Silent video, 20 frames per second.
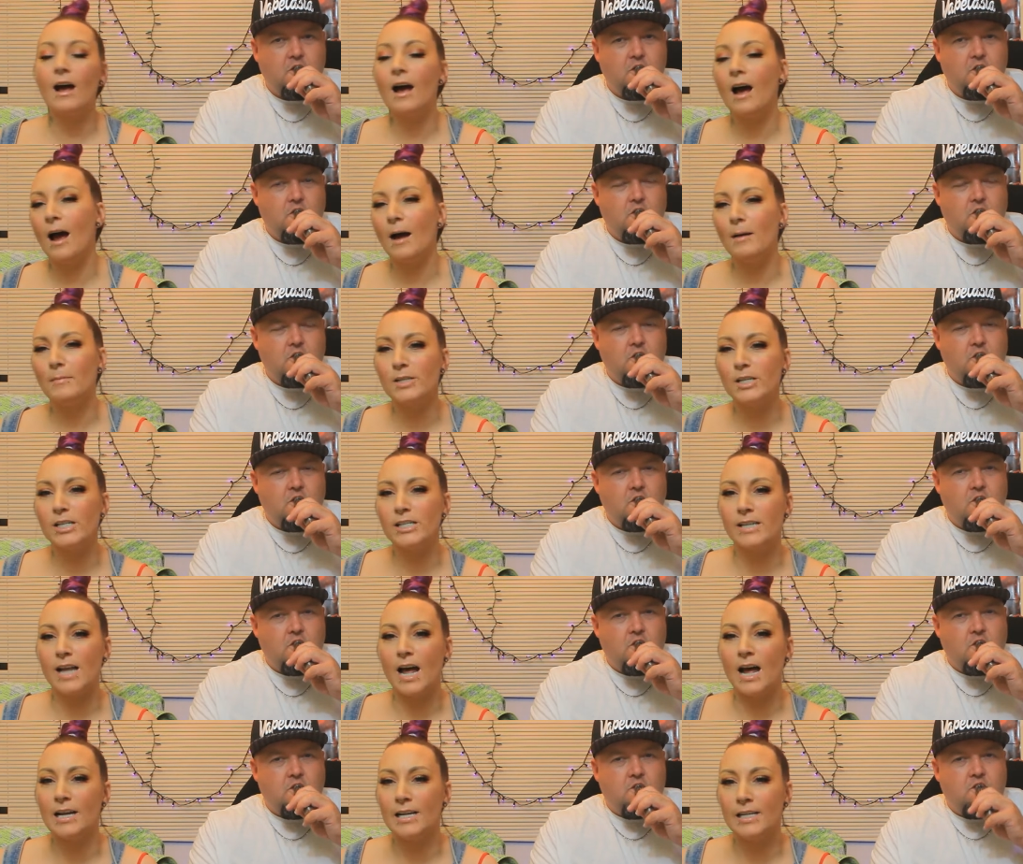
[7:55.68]
Speaker 1: I'm just
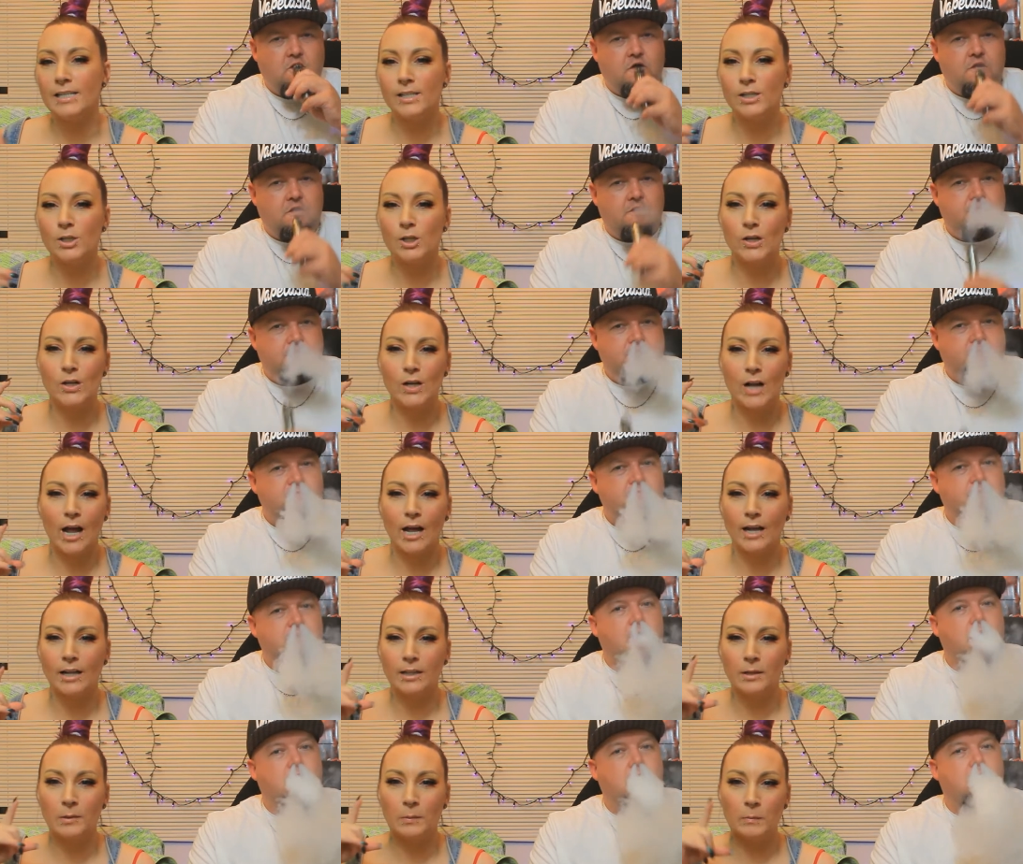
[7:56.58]
not into
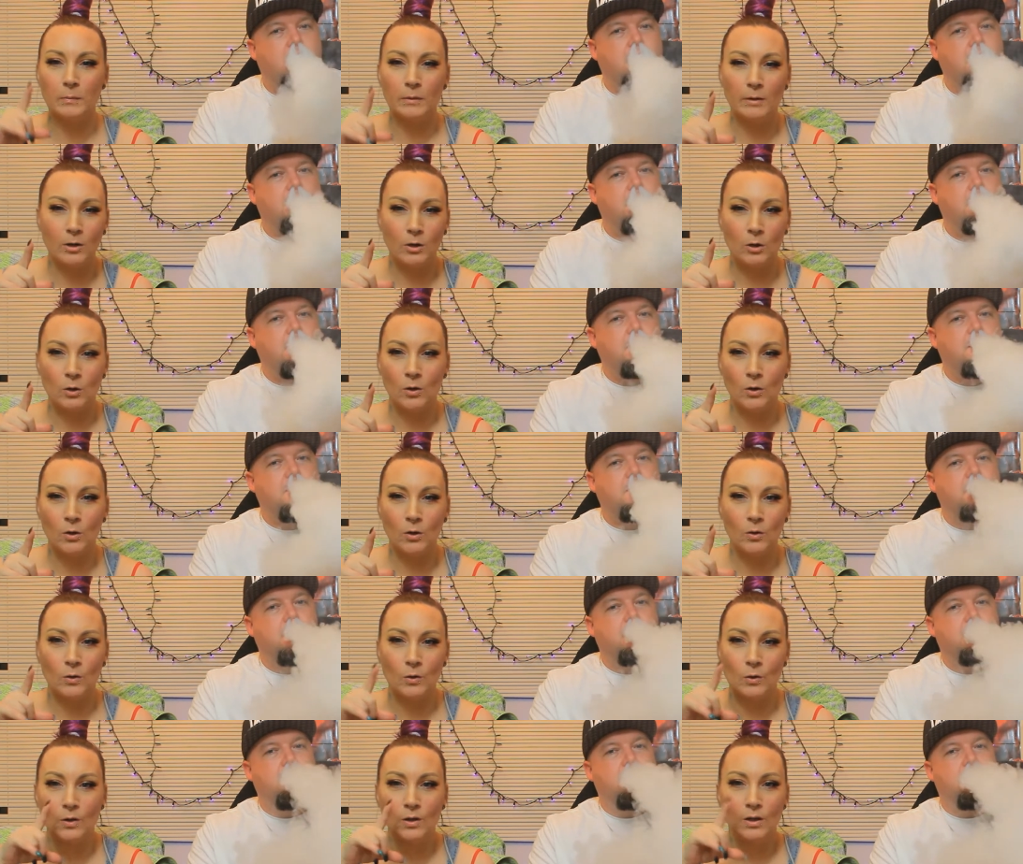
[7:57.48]
like the
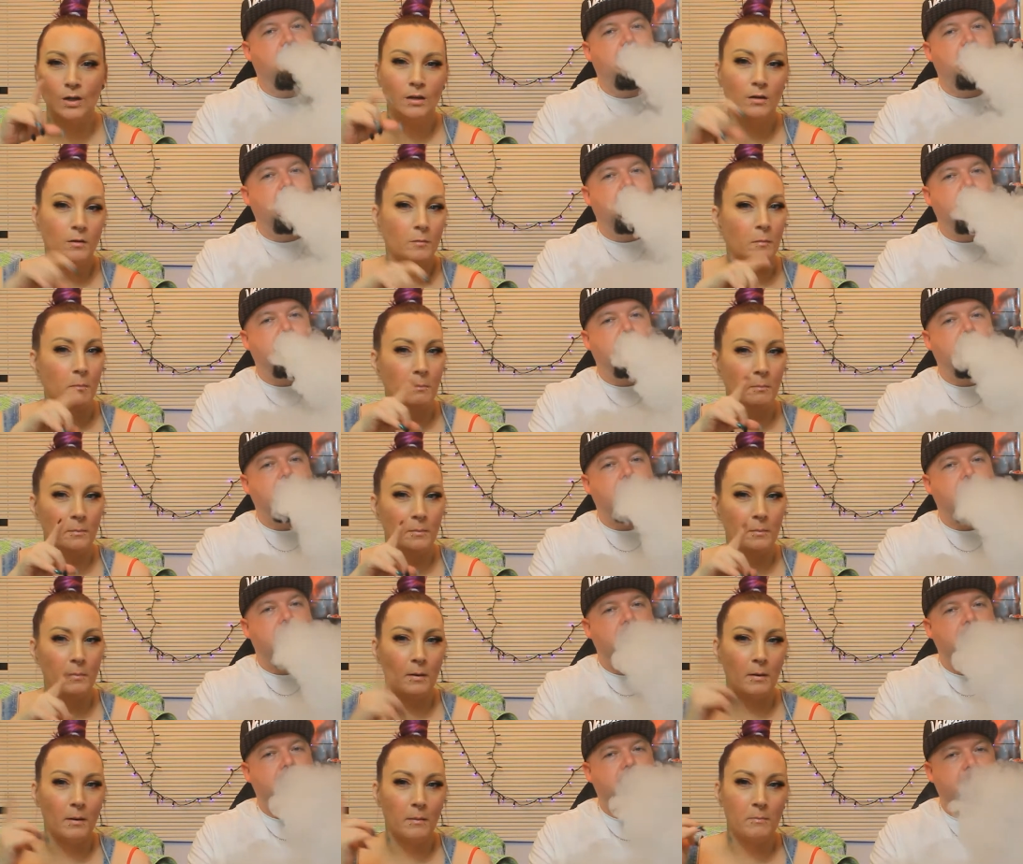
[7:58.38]
little
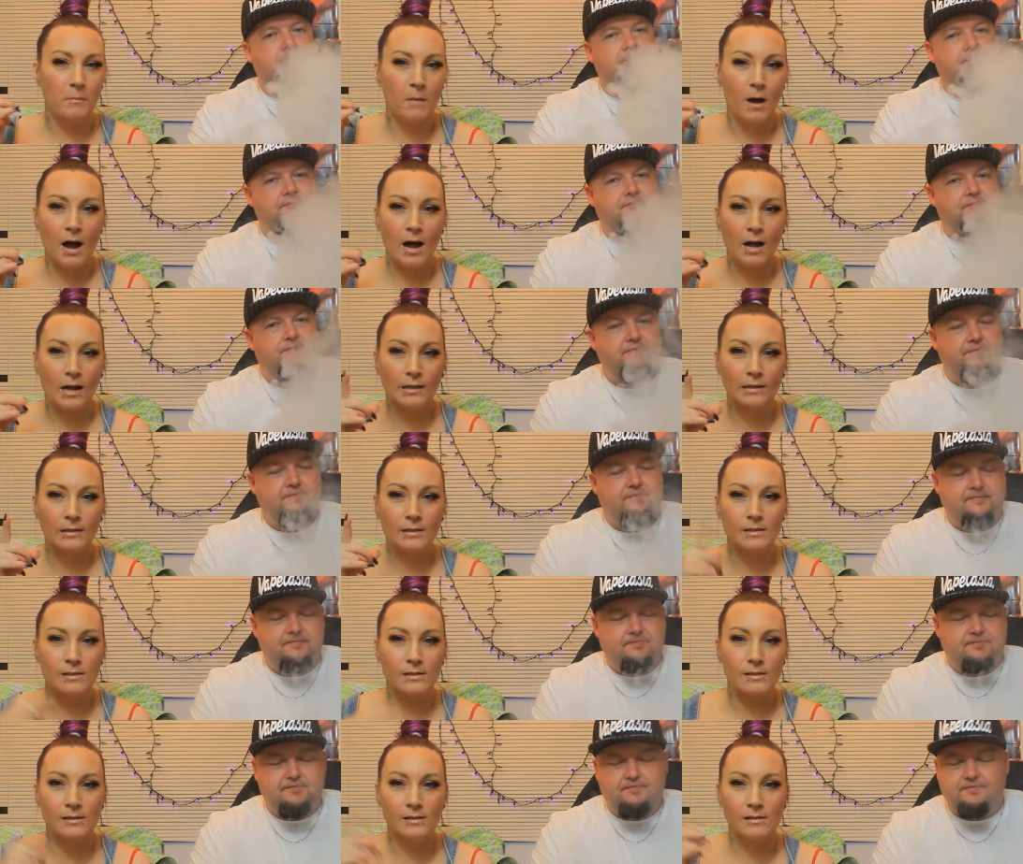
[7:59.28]

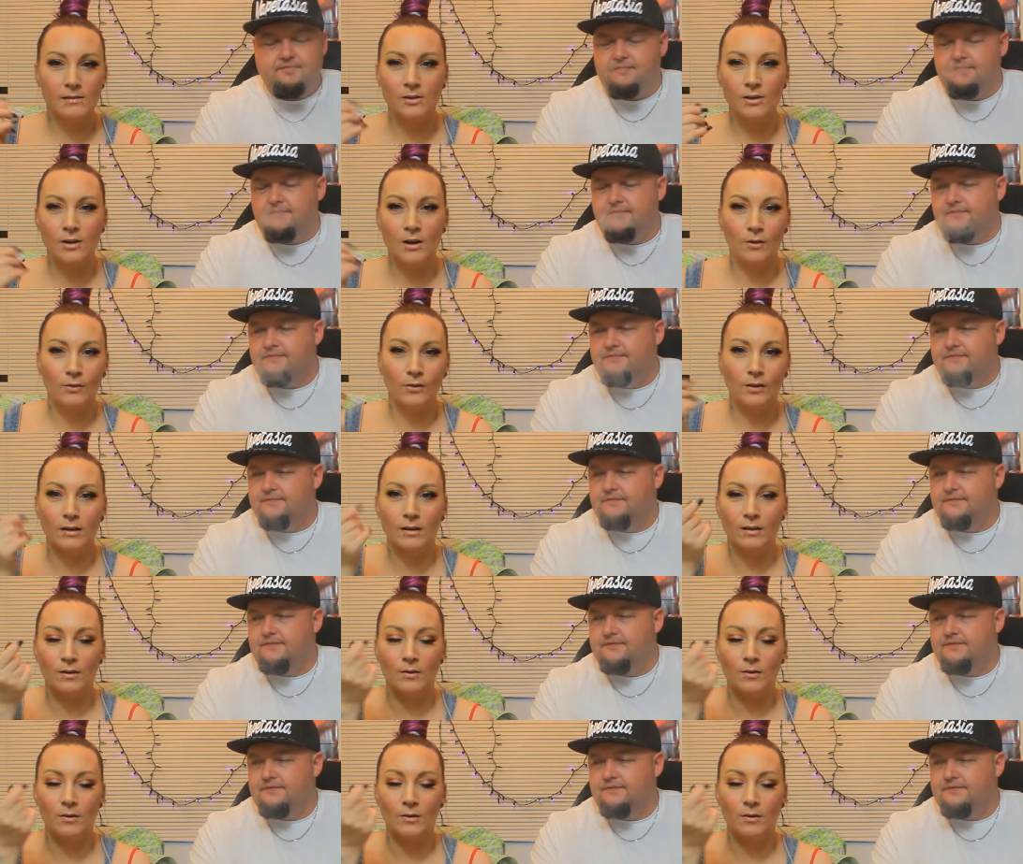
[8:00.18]
mods, you know, the little